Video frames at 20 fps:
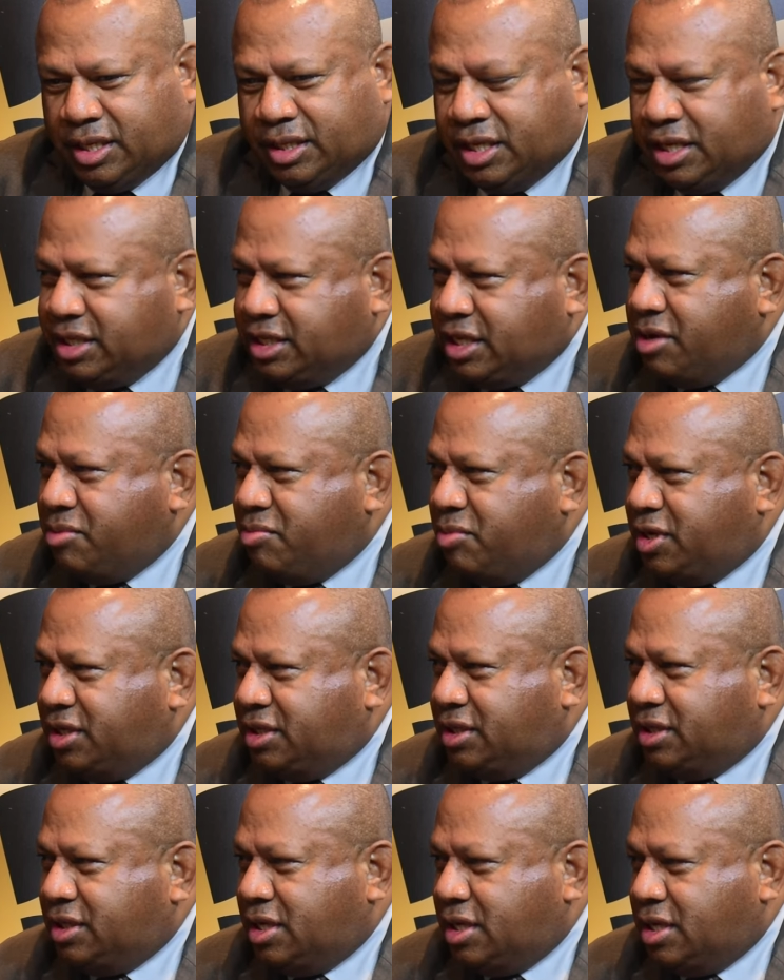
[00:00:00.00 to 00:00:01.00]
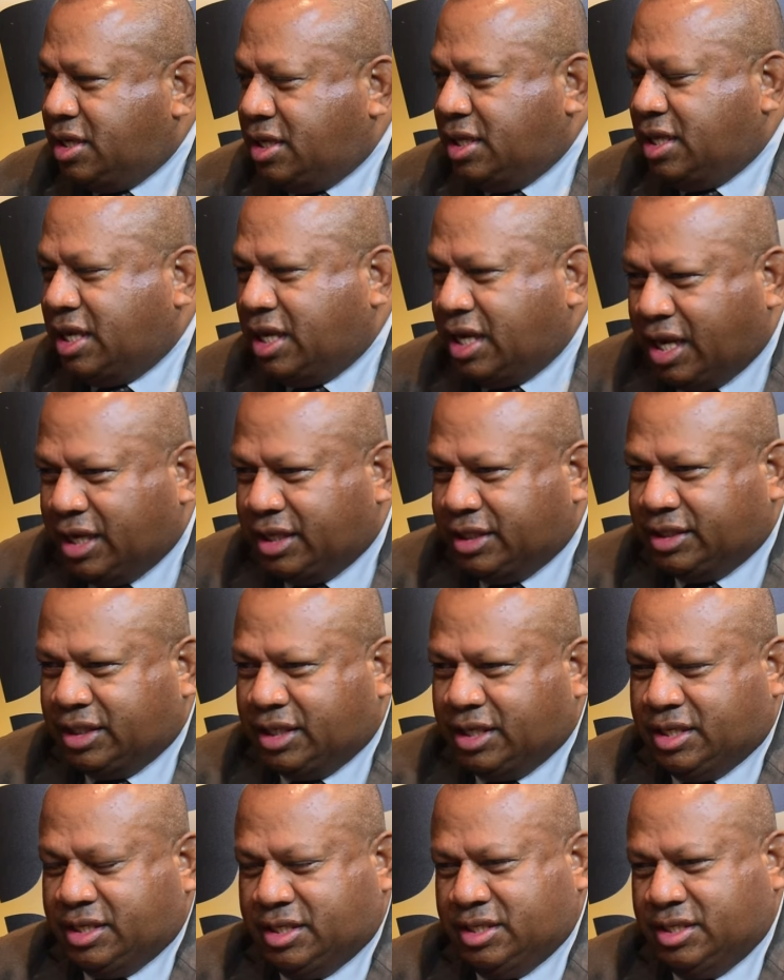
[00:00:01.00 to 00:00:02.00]
determines the
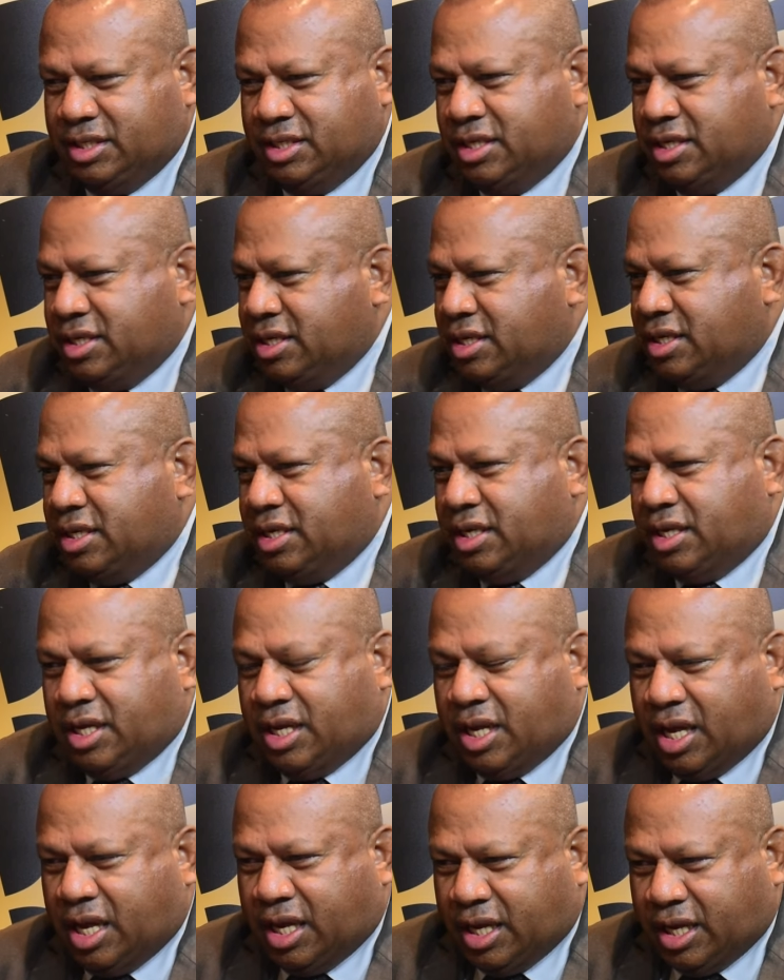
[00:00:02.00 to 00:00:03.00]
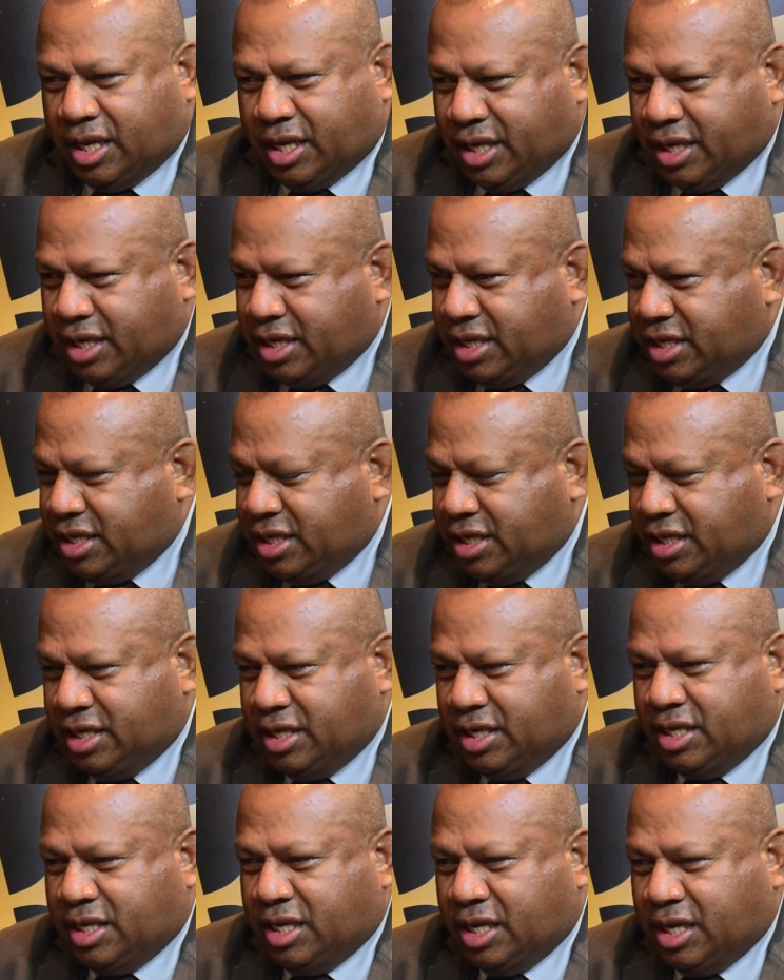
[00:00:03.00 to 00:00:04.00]
culture and
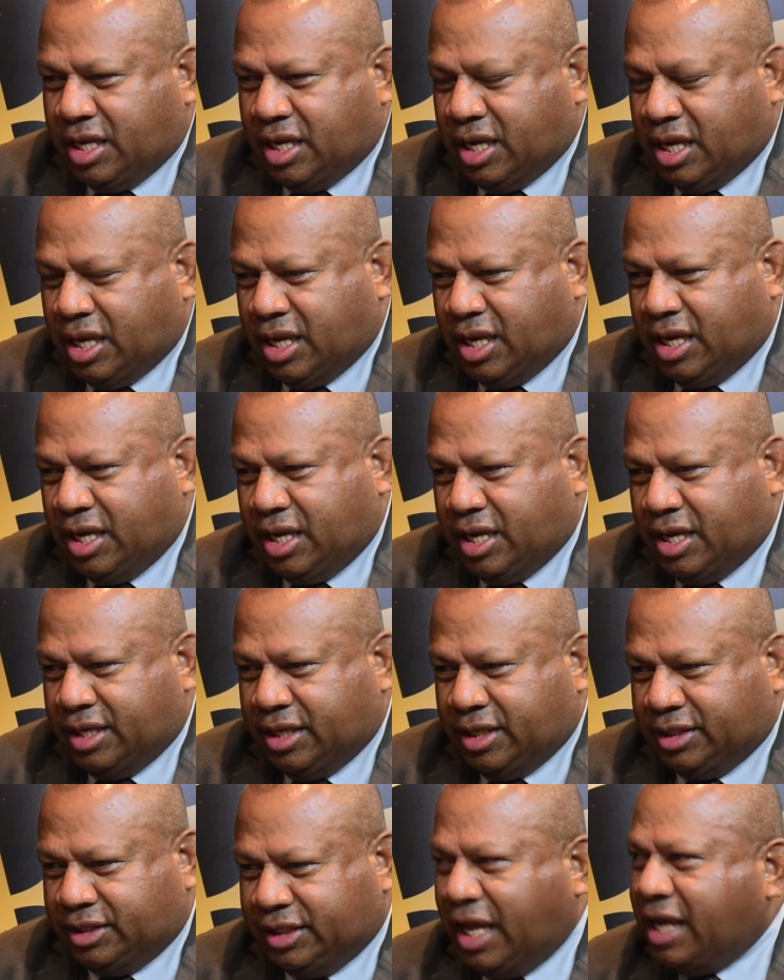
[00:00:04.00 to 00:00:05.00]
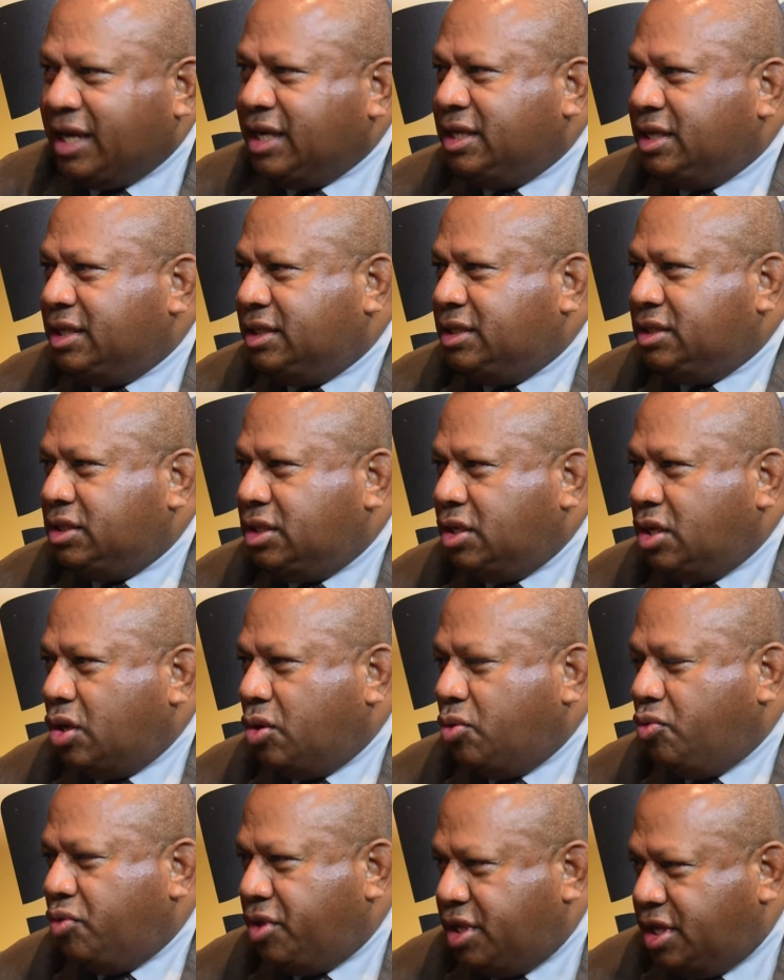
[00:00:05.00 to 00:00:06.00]
the standards
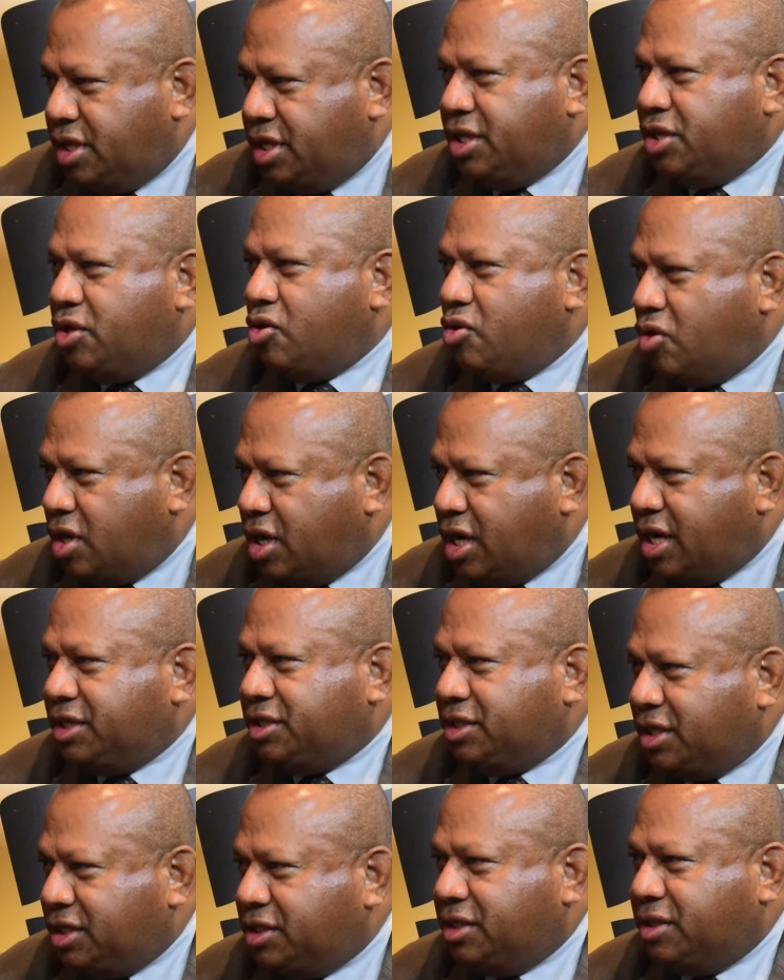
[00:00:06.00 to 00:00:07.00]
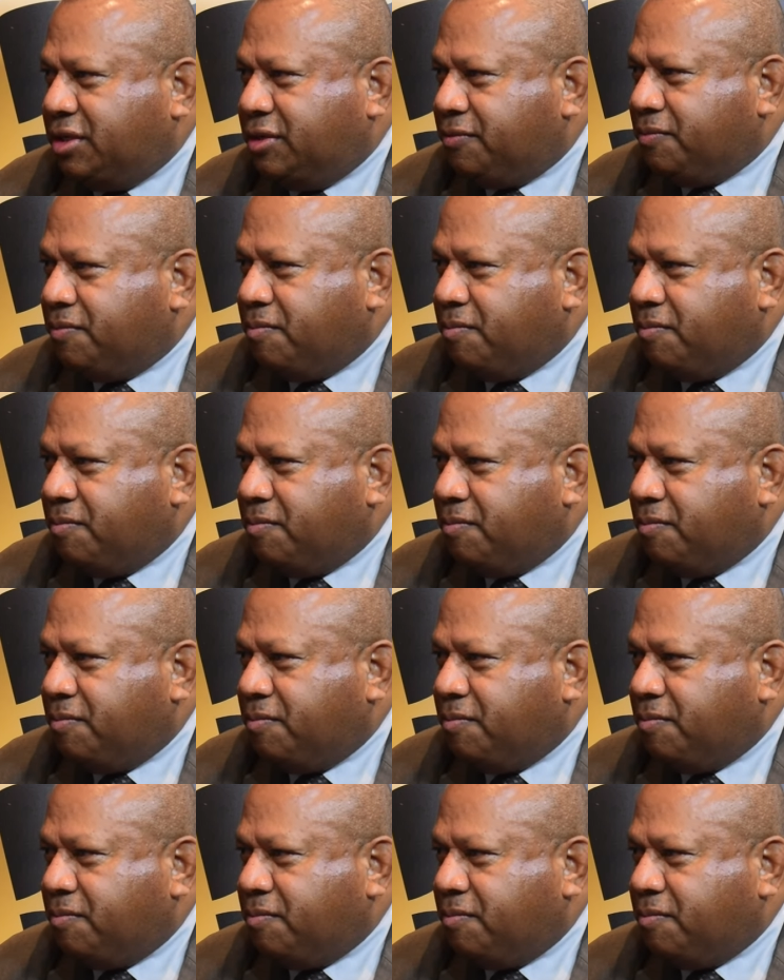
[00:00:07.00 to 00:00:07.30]
within the organization.